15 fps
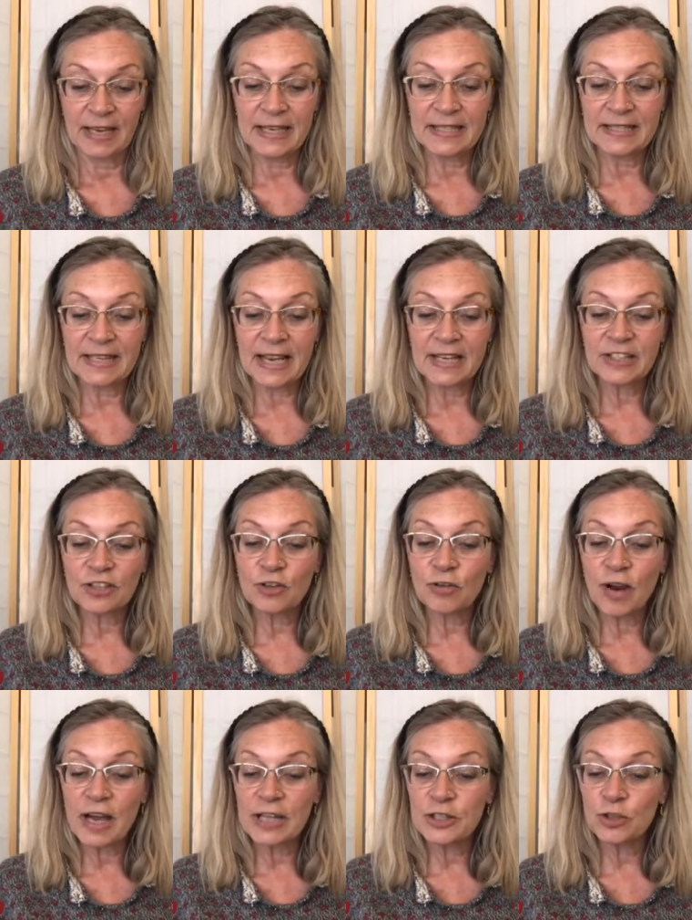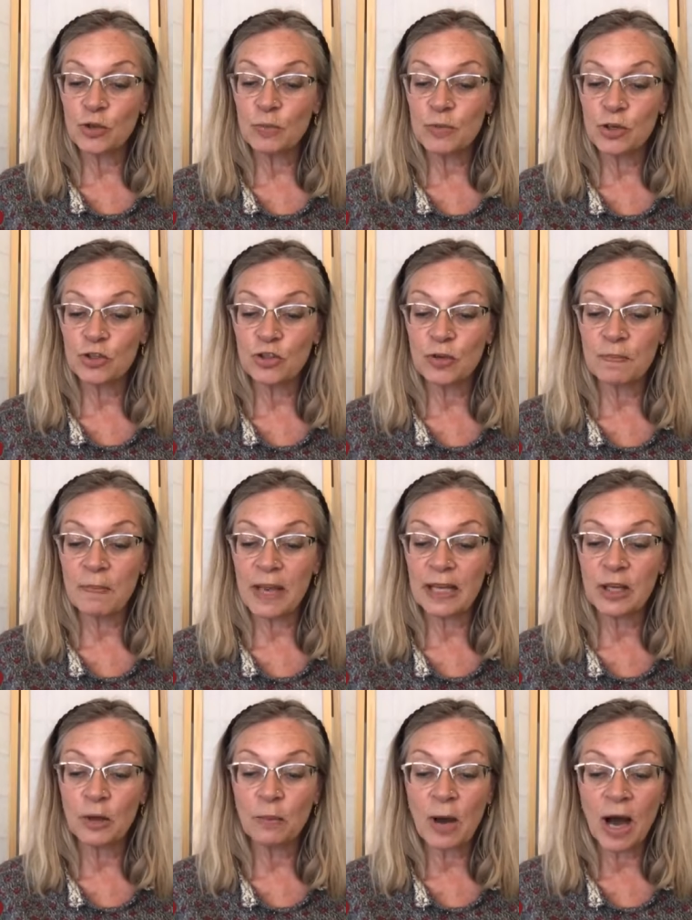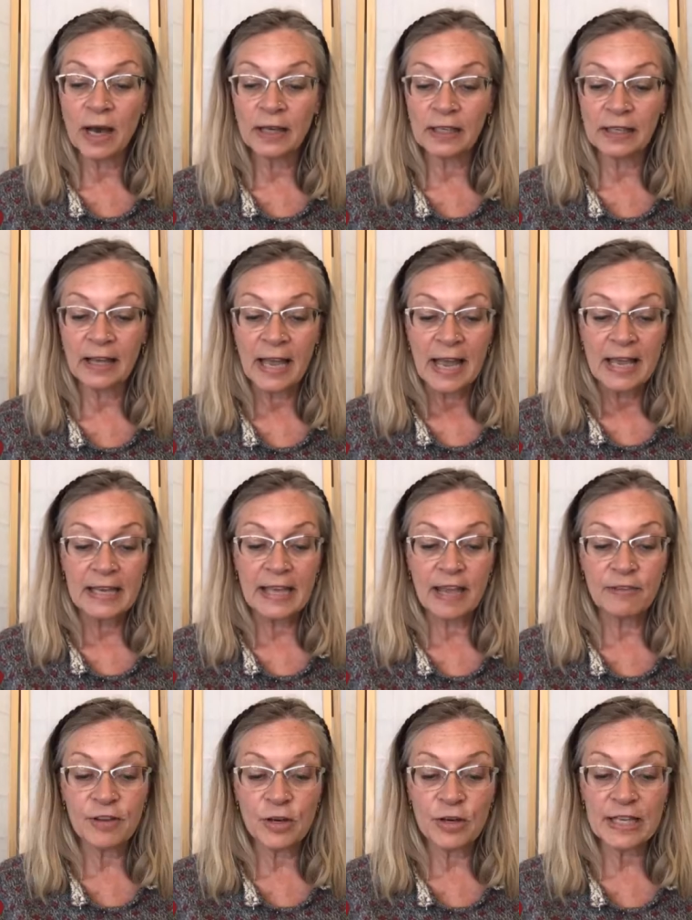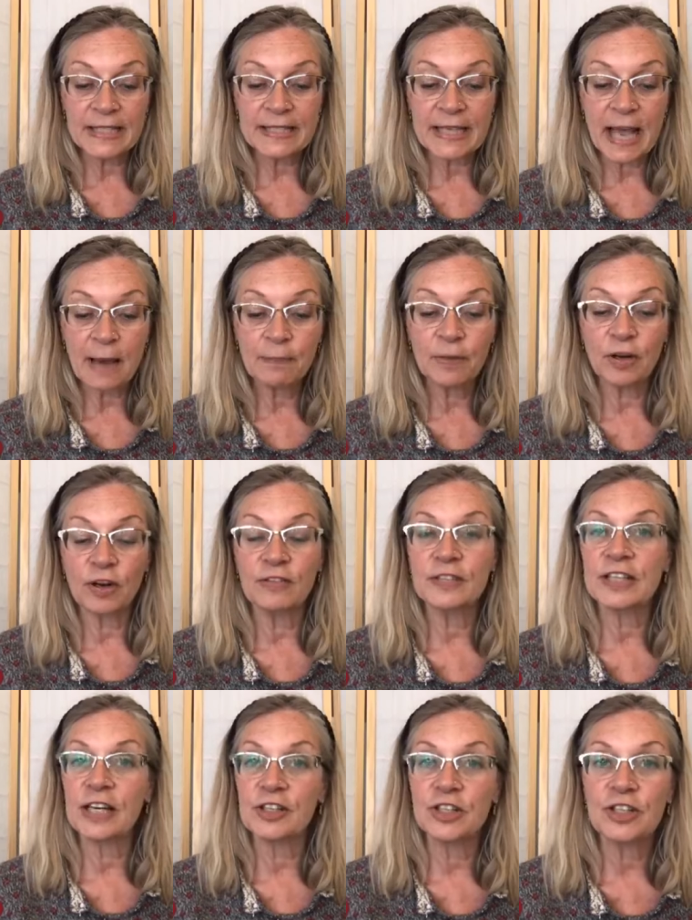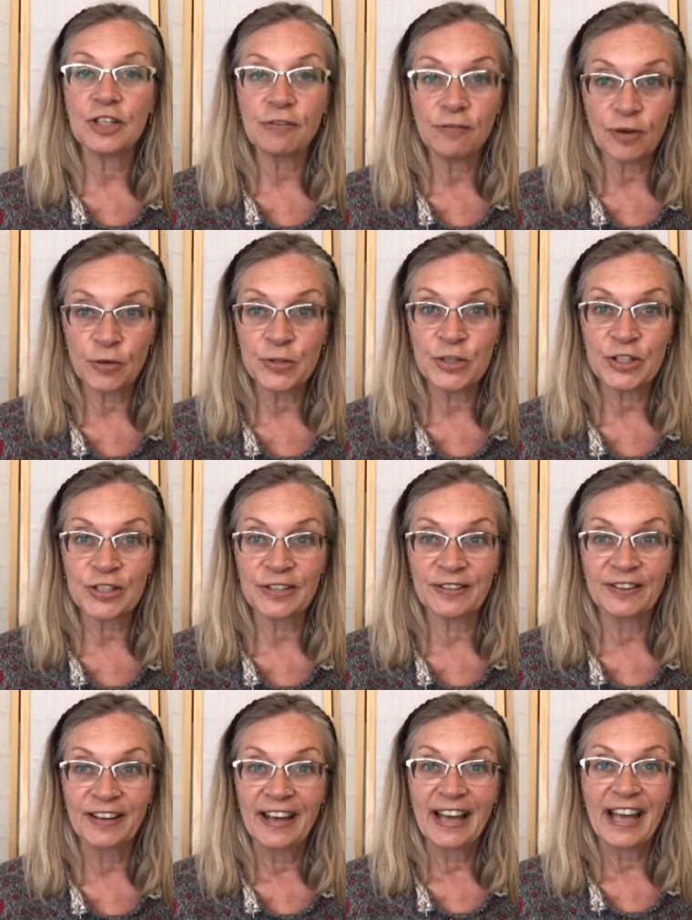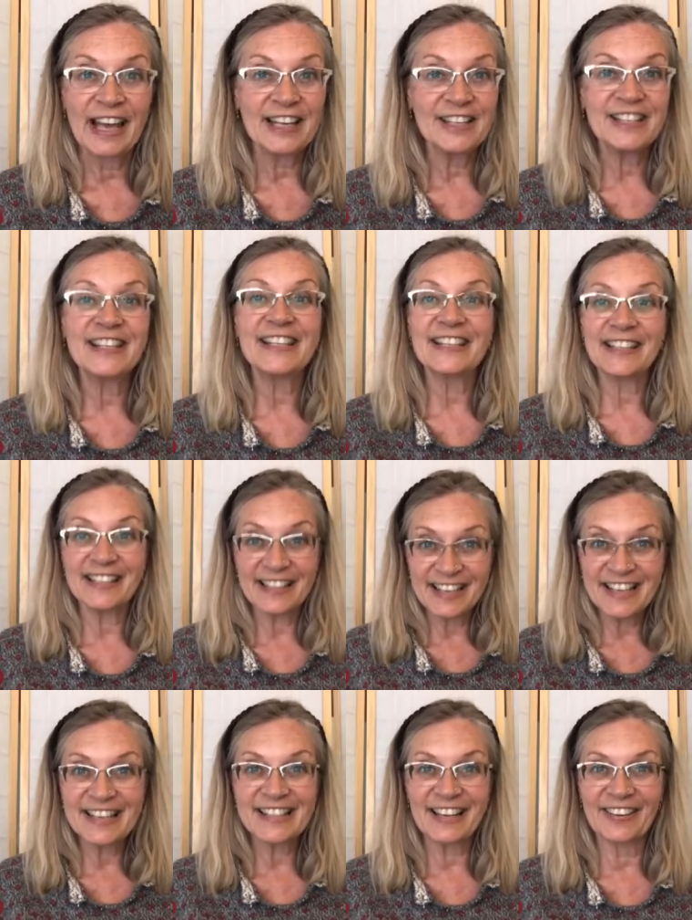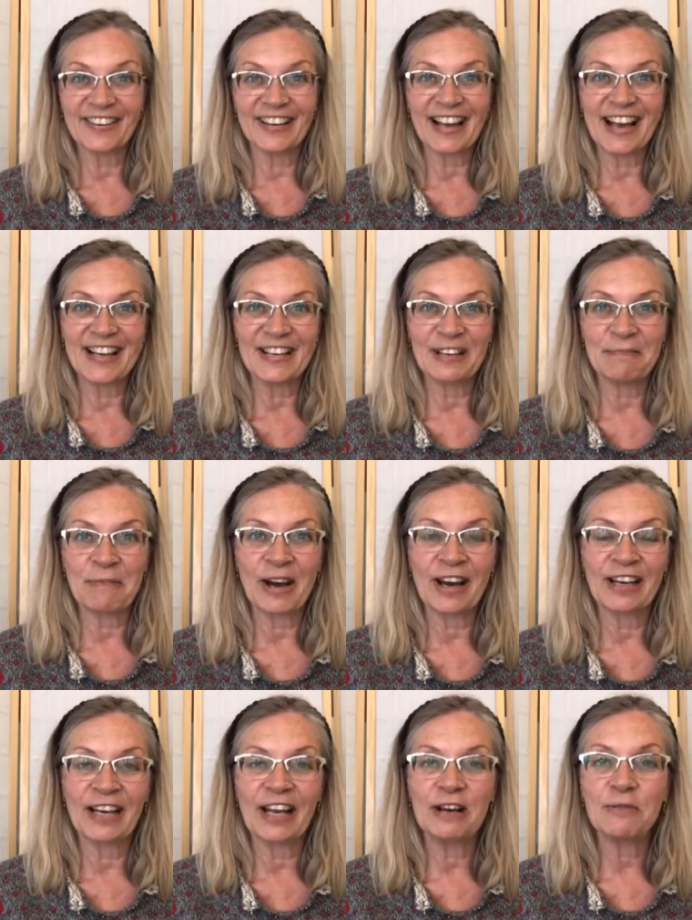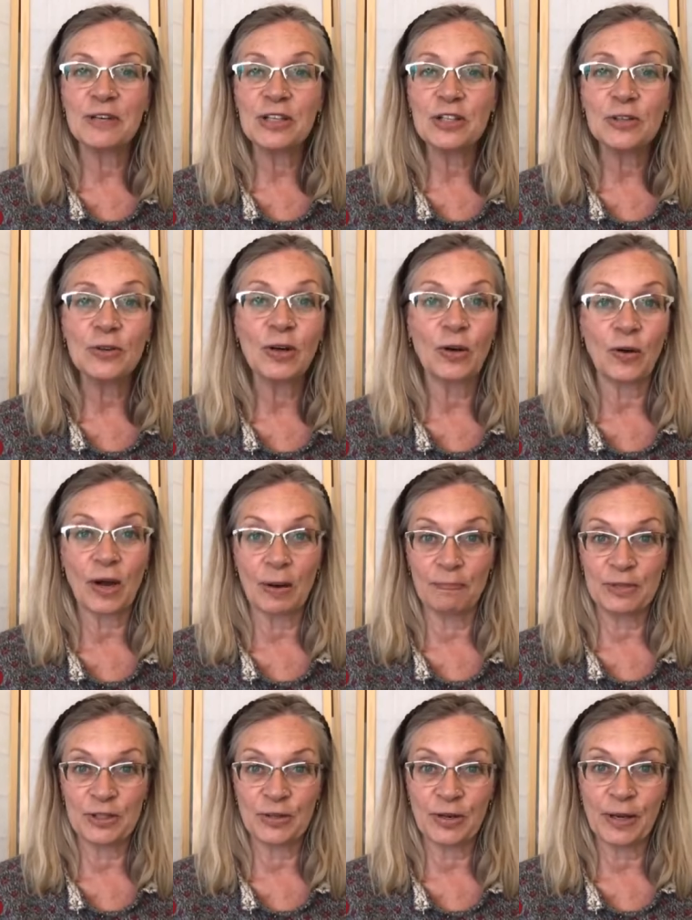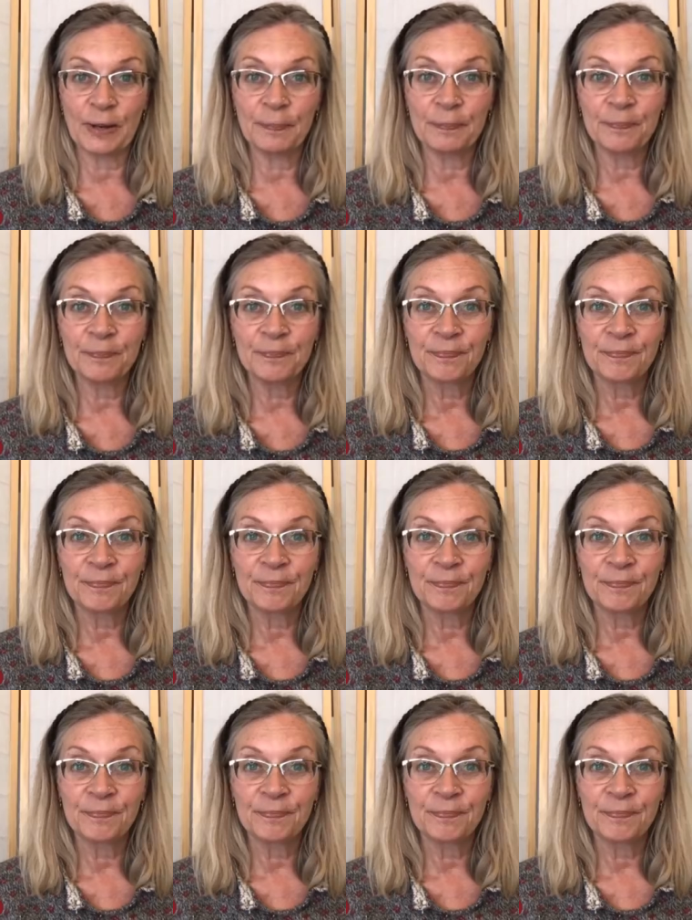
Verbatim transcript: He says, Christ, whom you should make your model, gave you an example of such devotion. And Jesus is our guide and model, and we do look up to him.